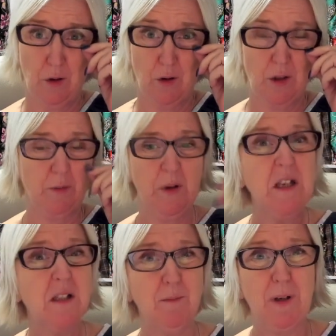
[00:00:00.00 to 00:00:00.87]
does
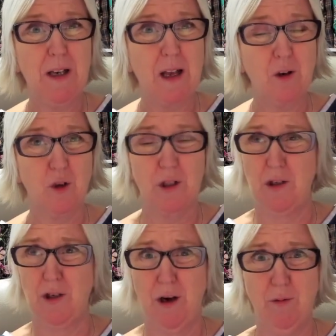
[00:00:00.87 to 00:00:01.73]
something simple like goes
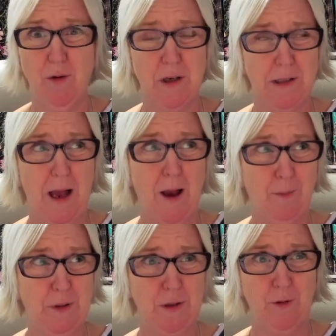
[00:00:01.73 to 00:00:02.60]
in the shower and he's
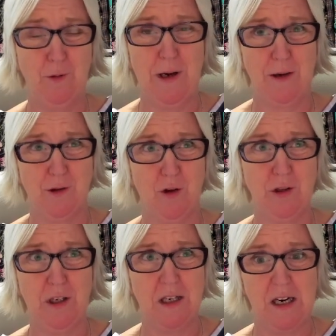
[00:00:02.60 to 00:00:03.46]
absolutely
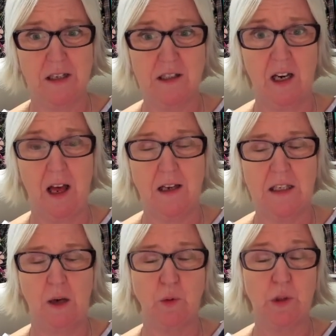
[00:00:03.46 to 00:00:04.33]
exhausted and has to lie
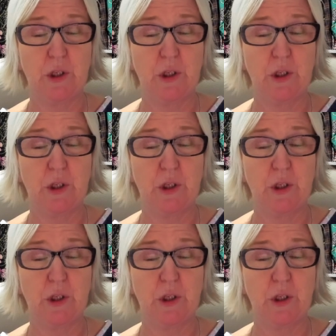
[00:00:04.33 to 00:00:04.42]
down.